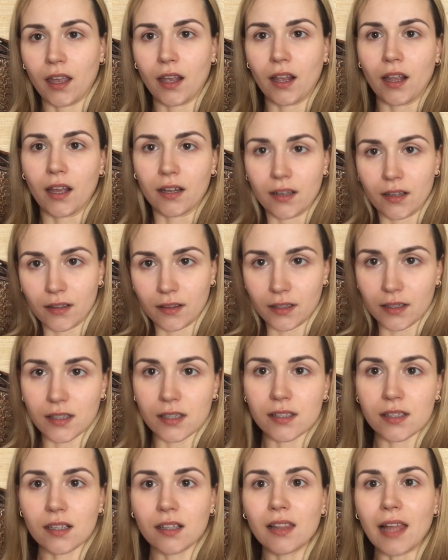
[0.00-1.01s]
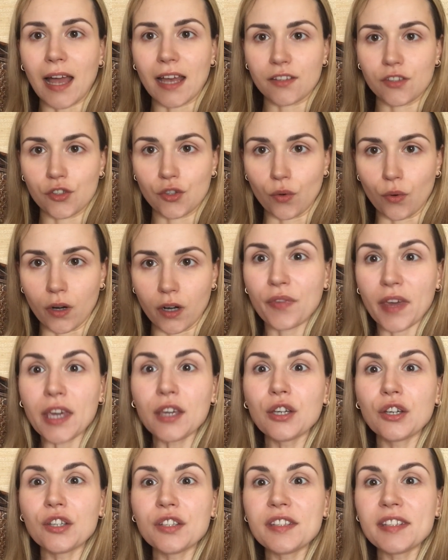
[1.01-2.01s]
and this is a glass door. They
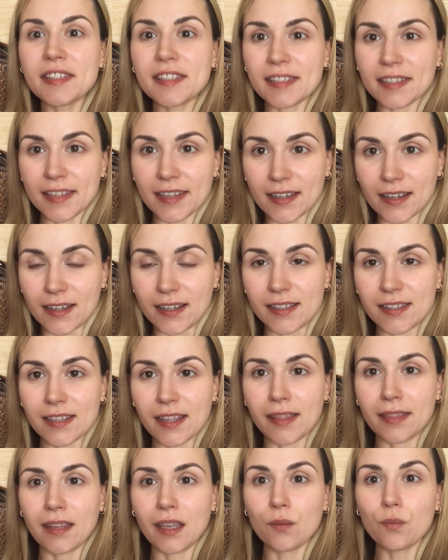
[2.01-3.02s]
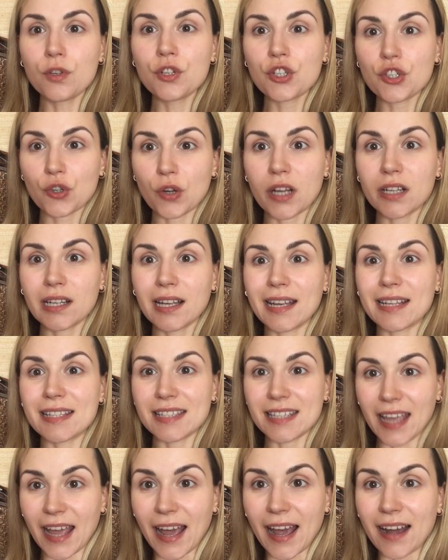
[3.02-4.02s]
could see us and they would try to
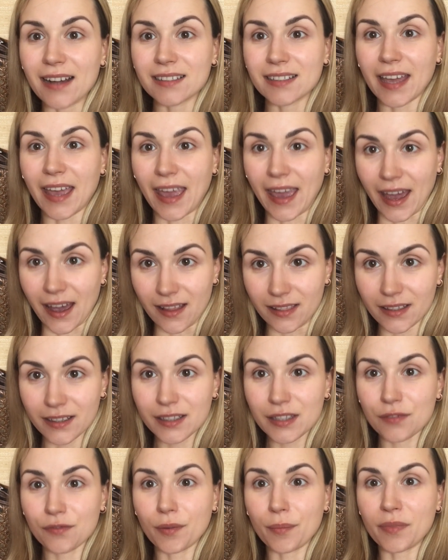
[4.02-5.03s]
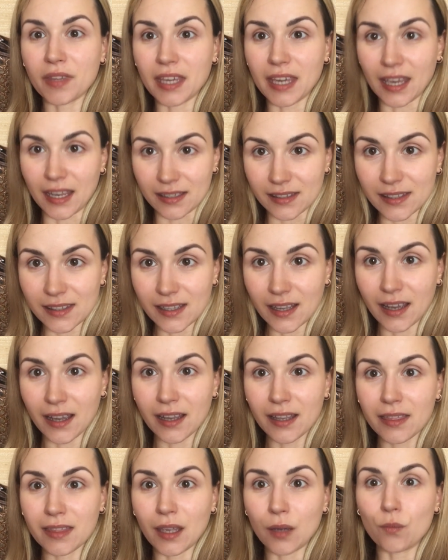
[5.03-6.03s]
attack Alex from the
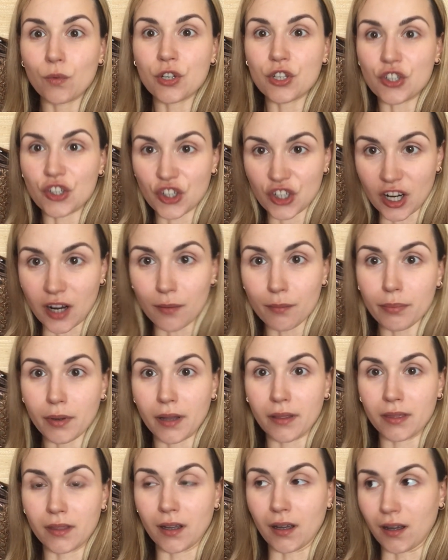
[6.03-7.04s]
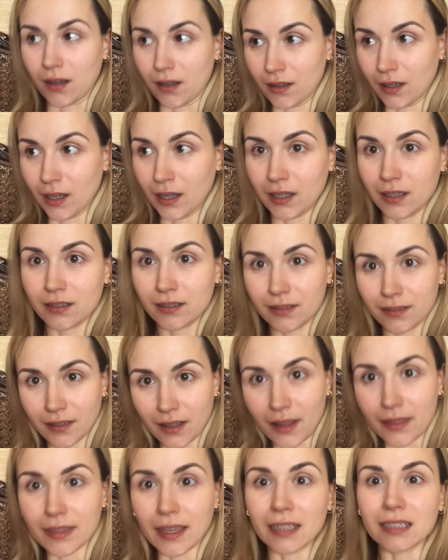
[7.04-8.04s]
inside. They would jump on the
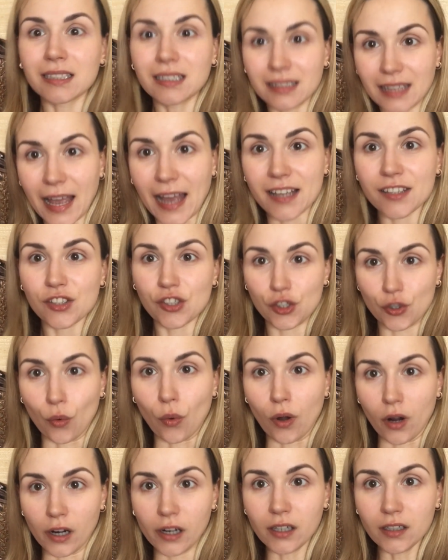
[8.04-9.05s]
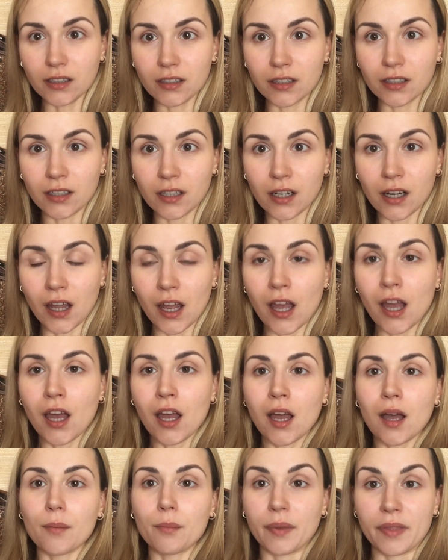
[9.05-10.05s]
on that glass door,
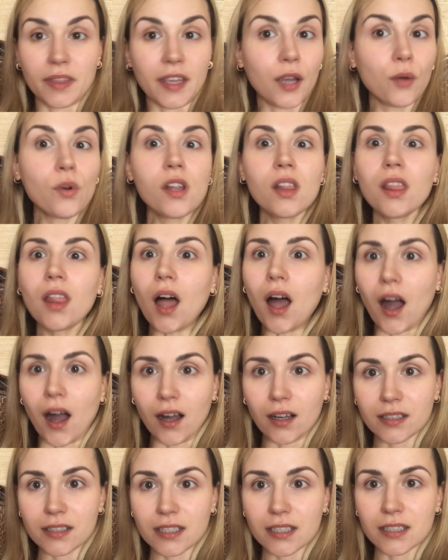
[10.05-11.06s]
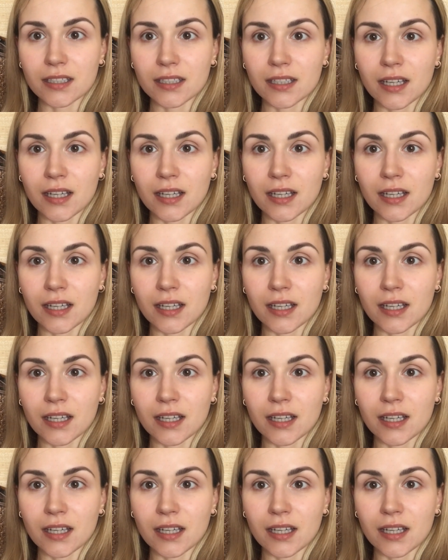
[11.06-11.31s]
but they were locked.